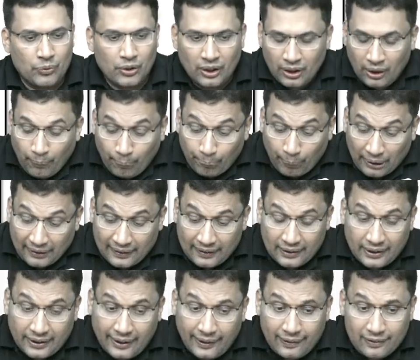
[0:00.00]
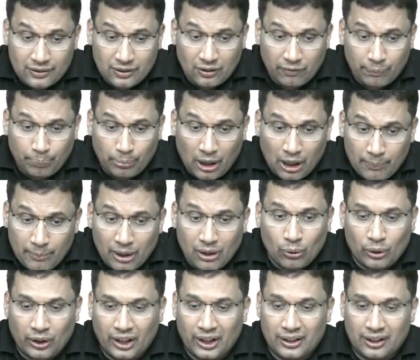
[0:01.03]
But in case of Palmar
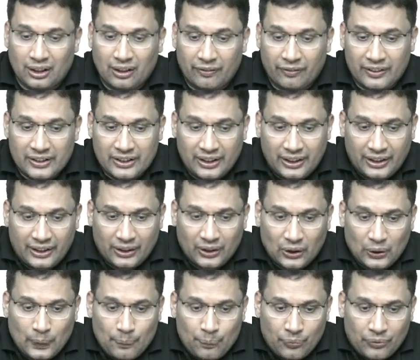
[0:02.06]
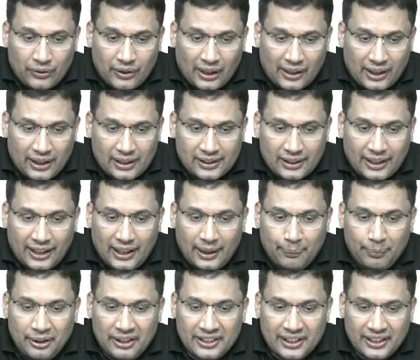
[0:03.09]
notation, if you see here, that is A, B,
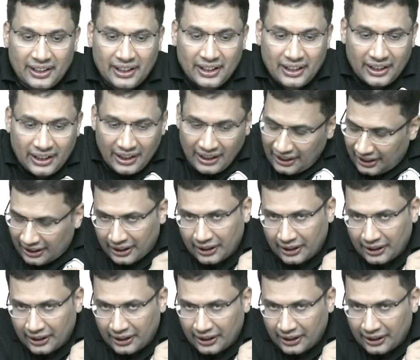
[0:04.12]
C, D, E.